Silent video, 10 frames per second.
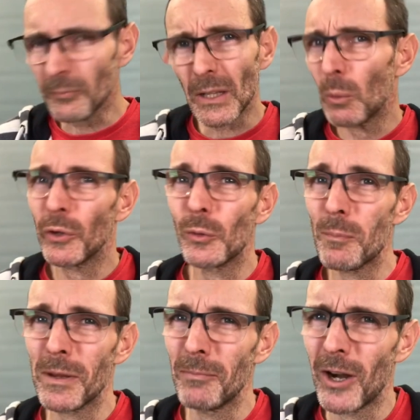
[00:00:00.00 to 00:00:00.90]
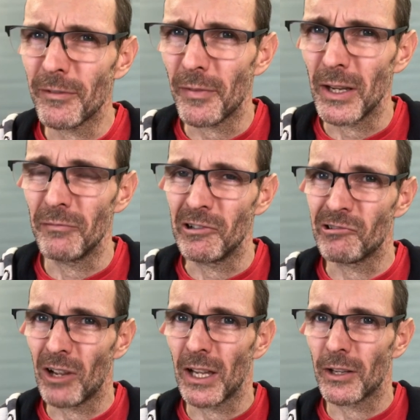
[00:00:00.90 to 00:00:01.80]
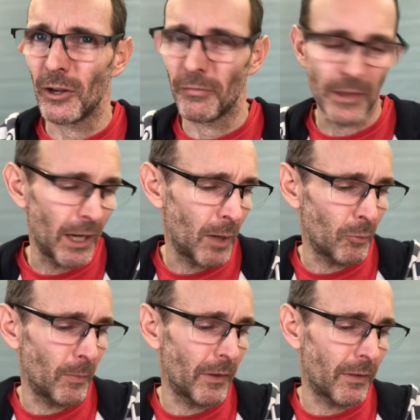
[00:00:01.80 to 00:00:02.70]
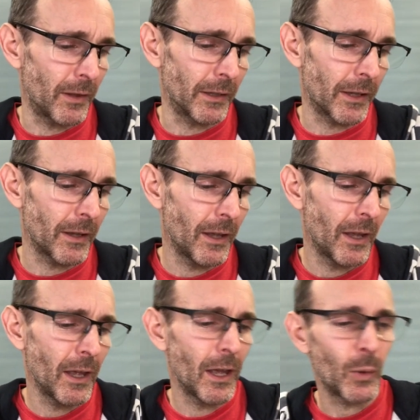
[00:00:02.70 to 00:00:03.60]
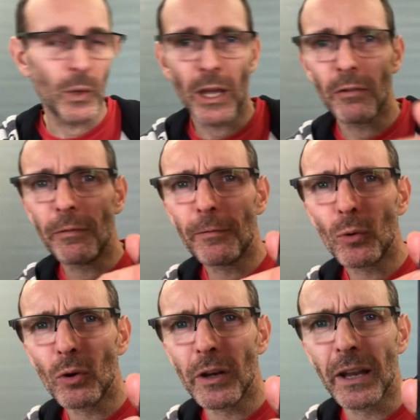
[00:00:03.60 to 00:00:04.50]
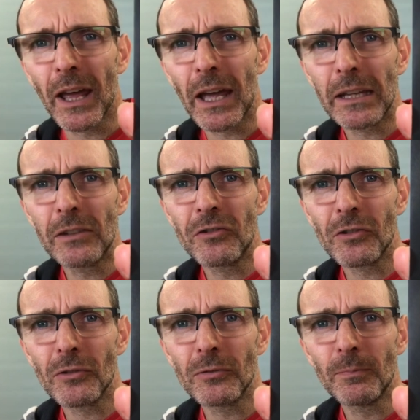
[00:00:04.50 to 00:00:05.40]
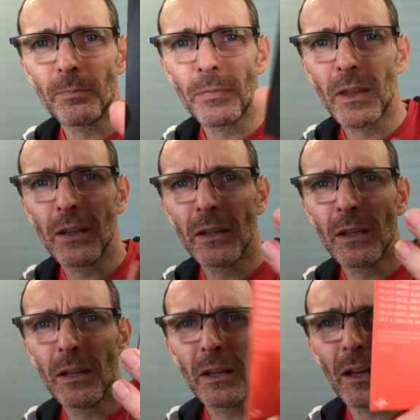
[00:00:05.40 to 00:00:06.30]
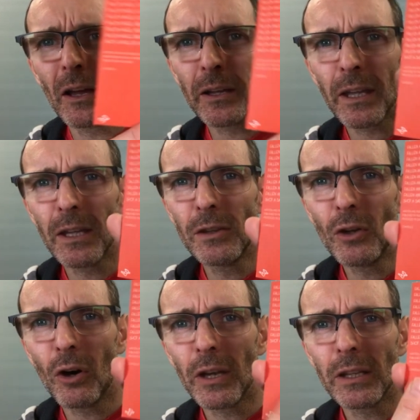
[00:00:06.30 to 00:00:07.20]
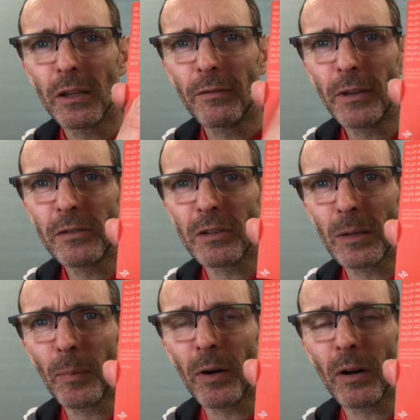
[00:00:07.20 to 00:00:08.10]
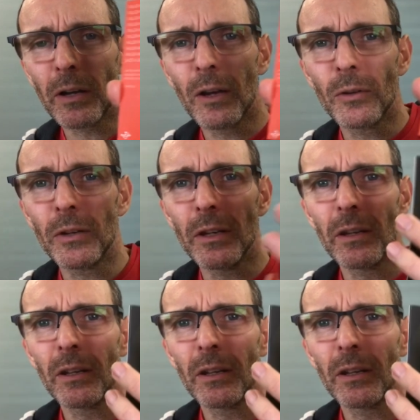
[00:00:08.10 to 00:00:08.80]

which would be my favourite track off the album, I think. We have Fallen Angel, again, not individually barcoded.